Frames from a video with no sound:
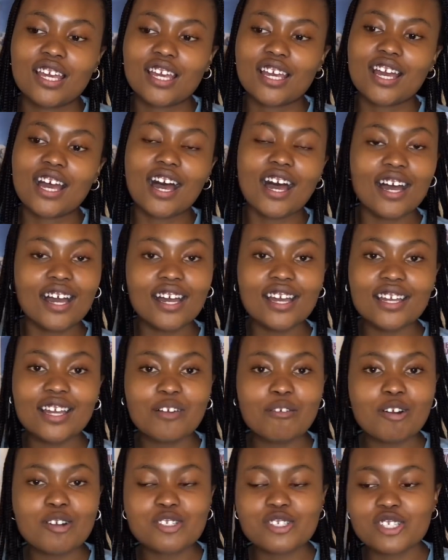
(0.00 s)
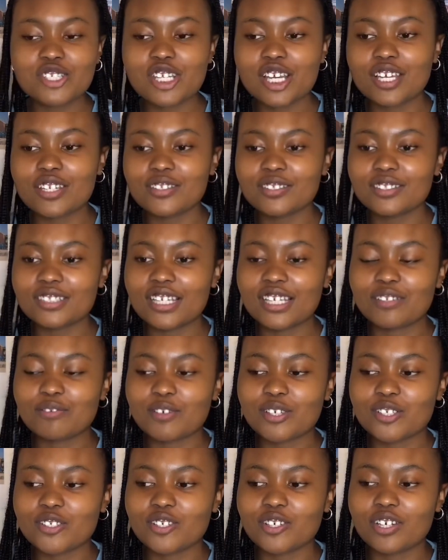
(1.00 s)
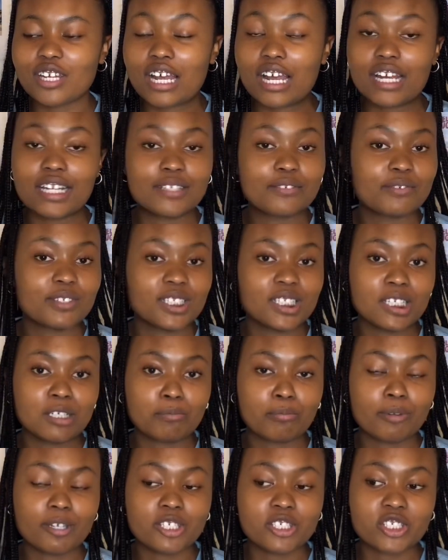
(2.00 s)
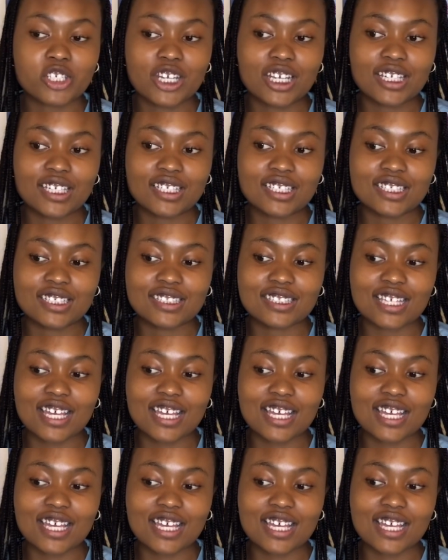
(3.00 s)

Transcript: hi, I watch your channel and whatnot. I really appreciate it.